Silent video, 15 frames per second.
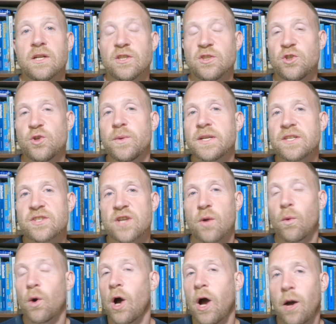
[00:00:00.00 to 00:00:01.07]
Doing so
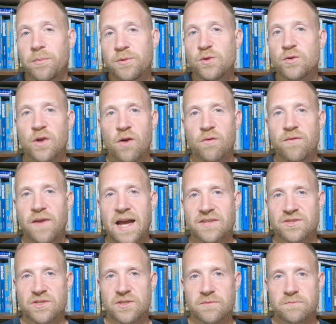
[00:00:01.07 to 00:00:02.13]
will help you go
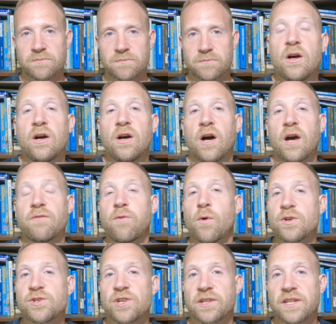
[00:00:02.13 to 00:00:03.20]
faster.
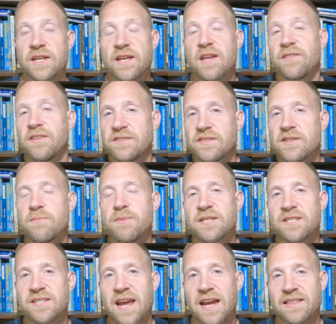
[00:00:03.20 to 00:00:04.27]
Unfortunately, this is a
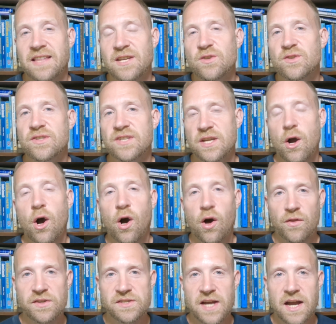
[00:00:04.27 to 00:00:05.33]
mistake that you see all
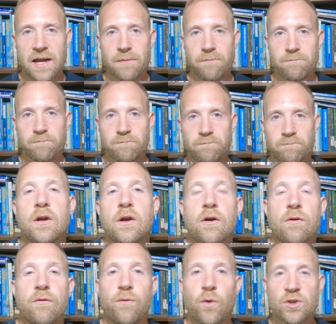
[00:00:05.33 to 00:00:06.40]
the time.
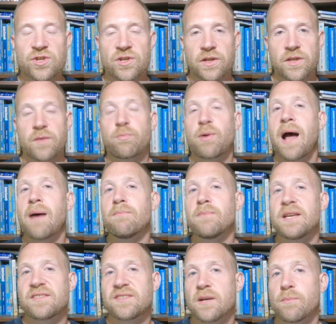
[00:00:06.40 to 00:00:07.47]
Fortunately, the problem
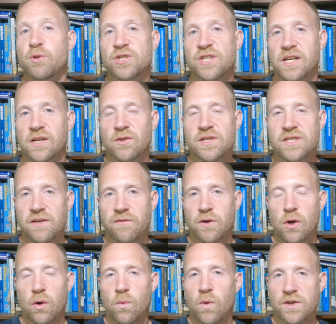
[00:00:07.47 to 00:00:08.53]
isn't a particularly
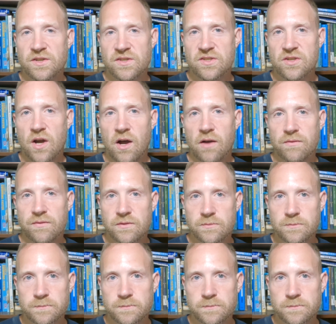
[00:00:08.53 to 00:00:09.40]
difficult one to solve.